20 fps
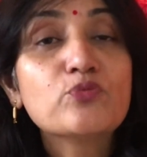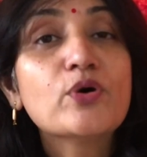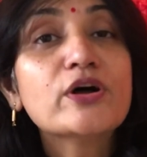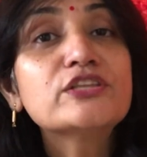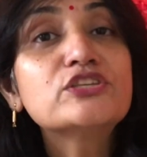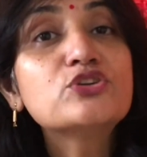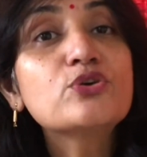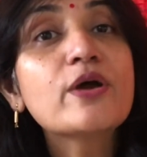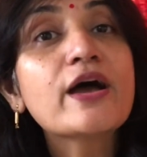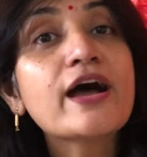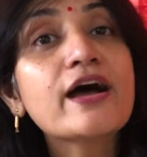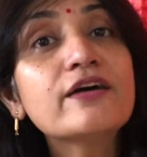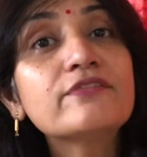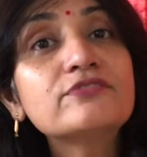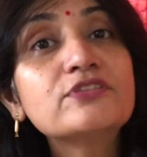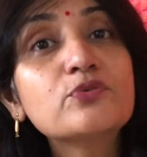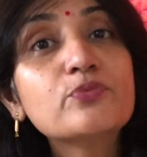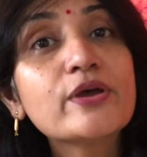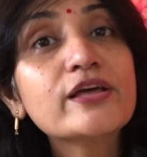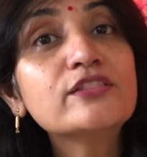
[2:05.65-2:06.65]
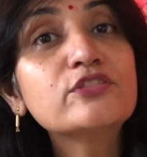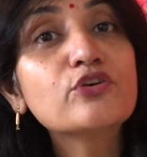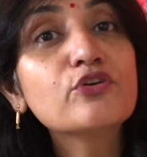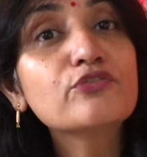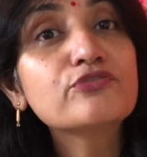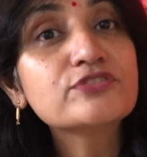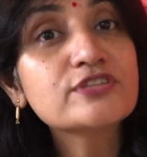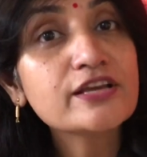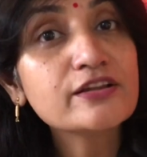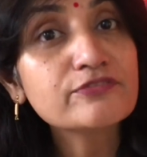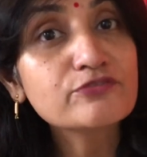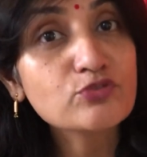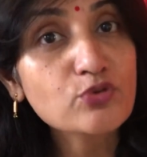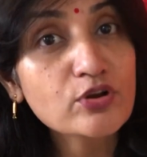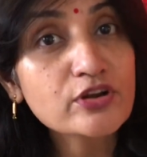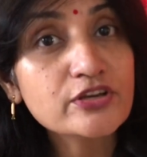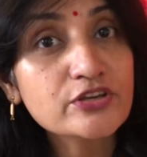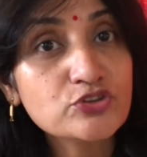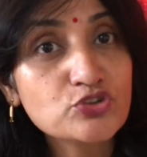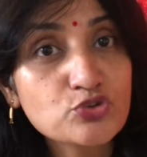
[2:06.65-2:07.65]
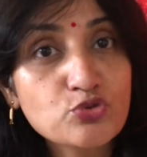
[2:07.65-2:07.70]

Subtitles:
once you have the wealth of self-knowledge,